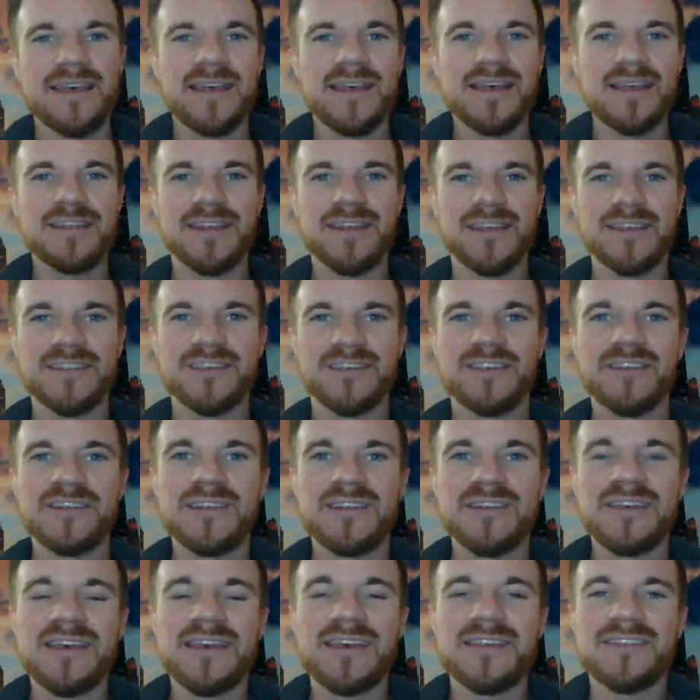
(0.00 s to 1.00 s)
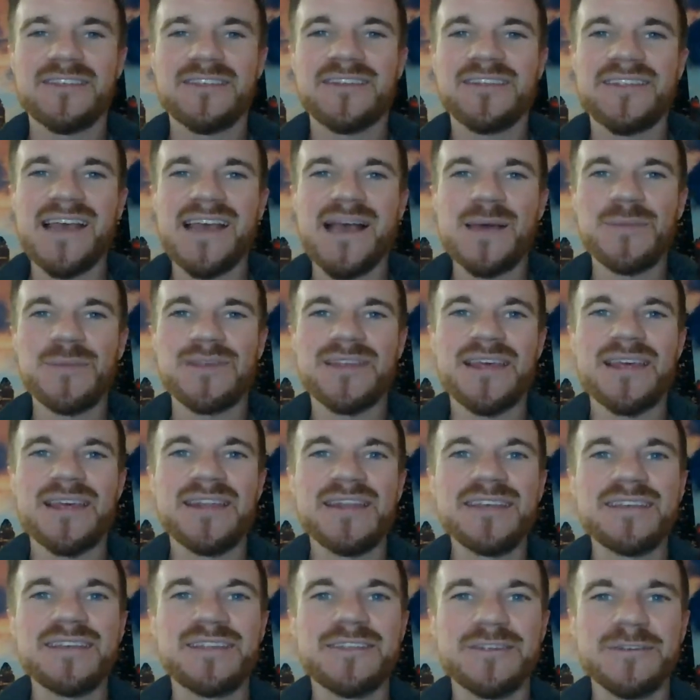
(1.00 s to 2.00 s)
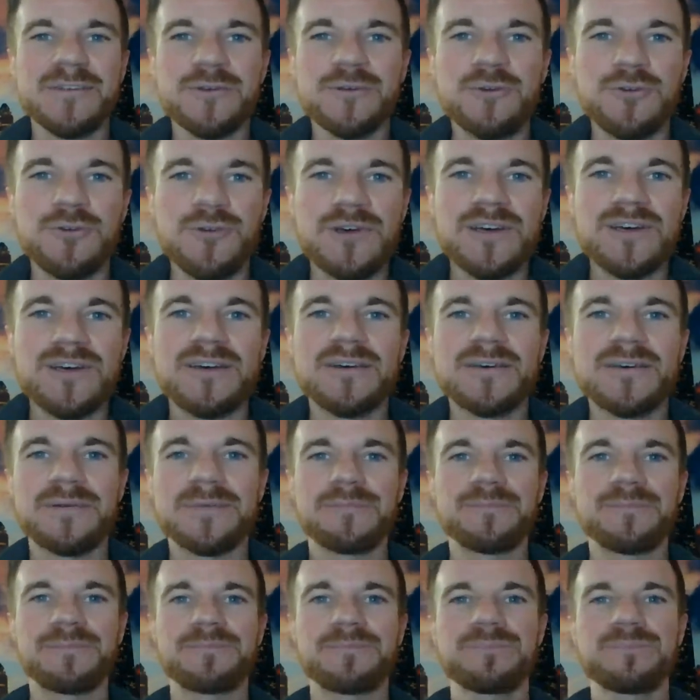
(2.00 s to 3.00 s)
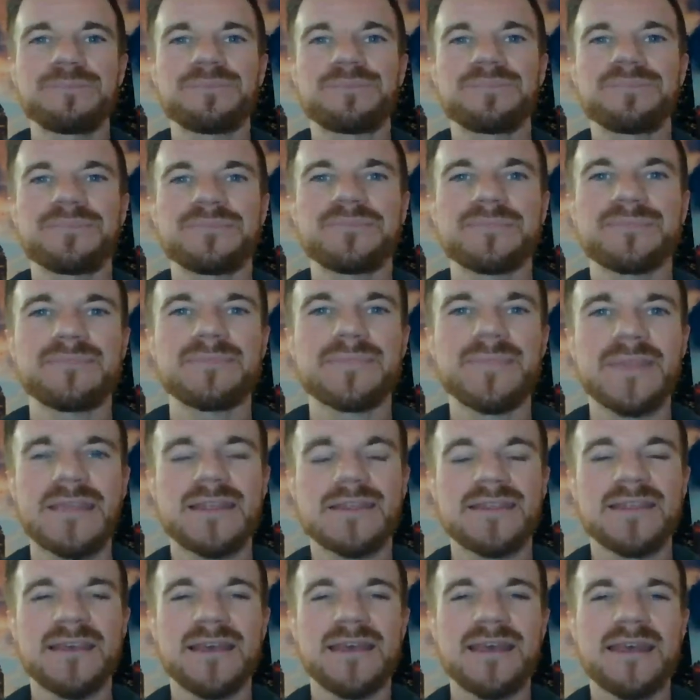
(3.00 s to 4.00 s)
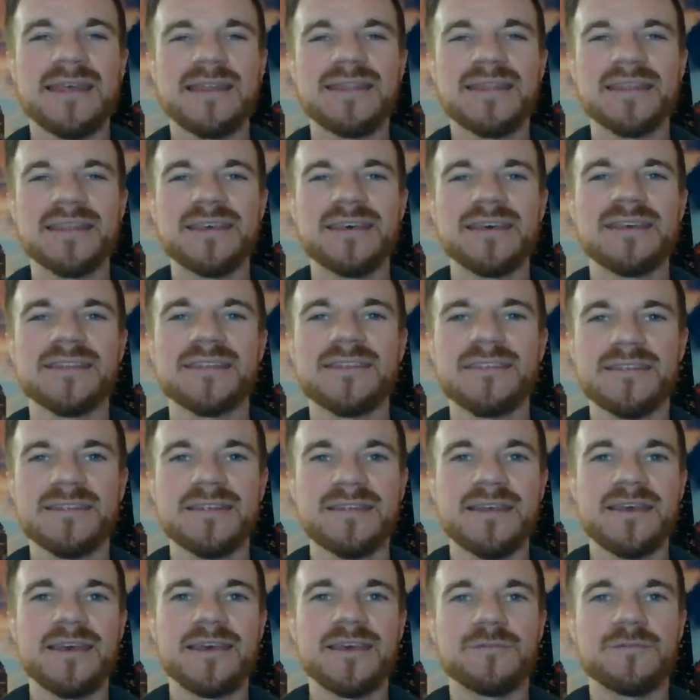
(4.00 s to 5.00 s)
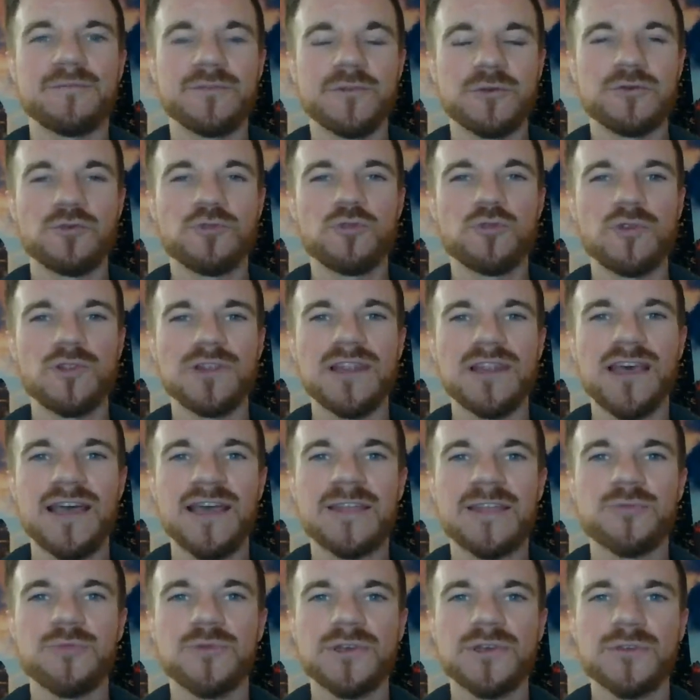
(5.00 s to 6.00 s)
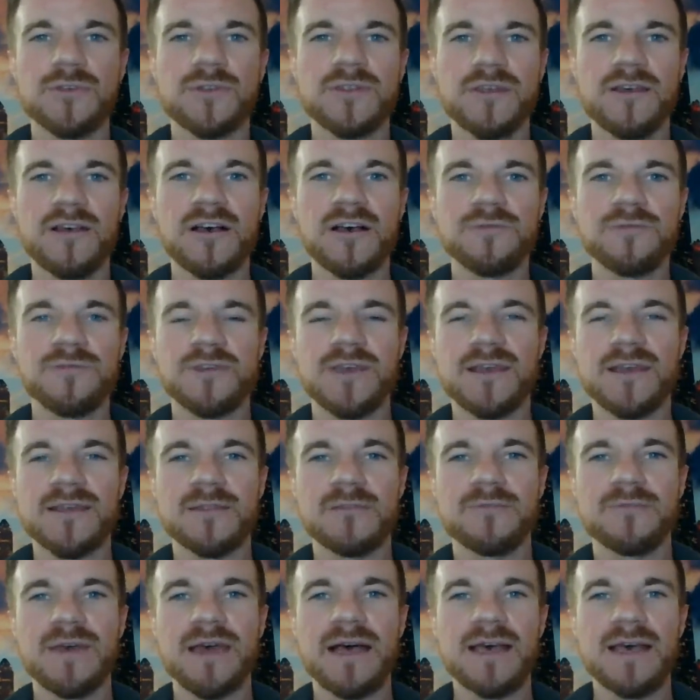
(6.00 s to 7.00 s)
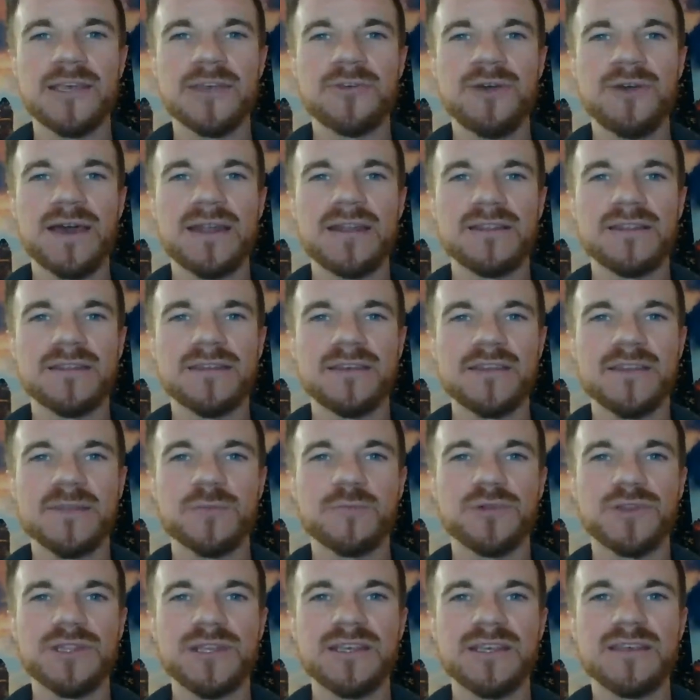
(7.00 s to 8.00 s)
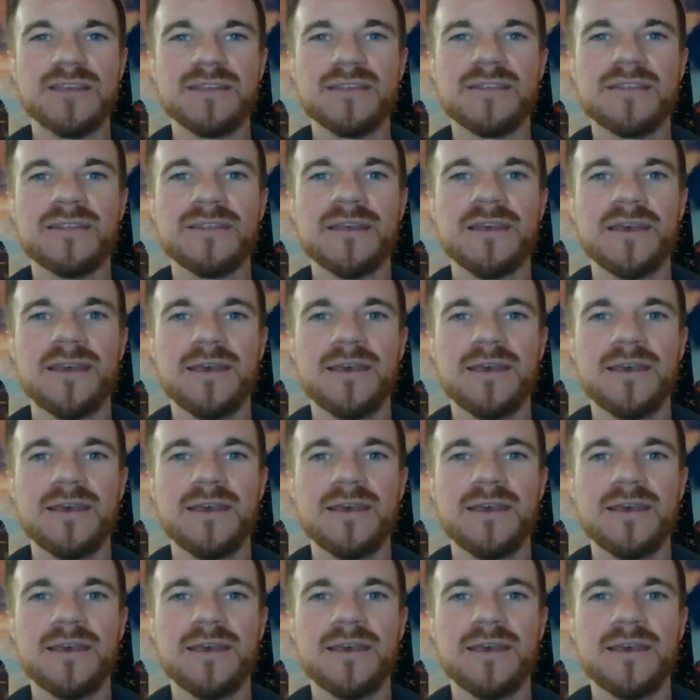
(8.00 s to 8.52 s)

think that's as good a time as any to end this. If you liked what you saw, if you got some value out of this, please,